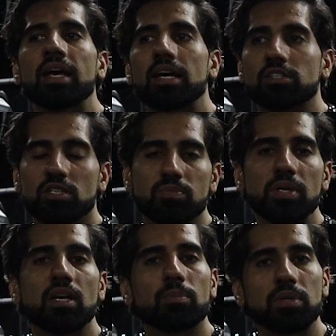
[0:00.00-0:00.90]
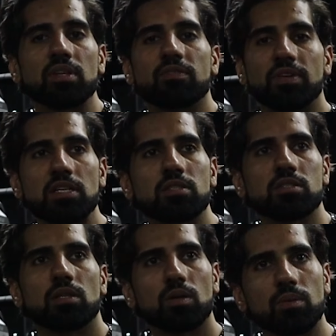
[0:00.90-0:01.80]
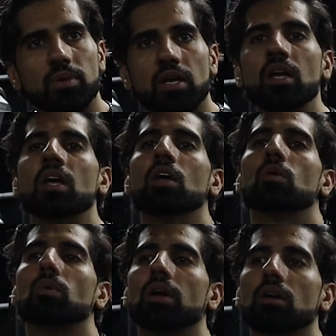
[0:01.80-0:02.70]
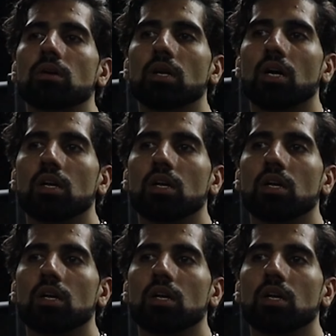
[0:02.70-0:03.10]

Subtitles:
and just be up in their faces a little bit where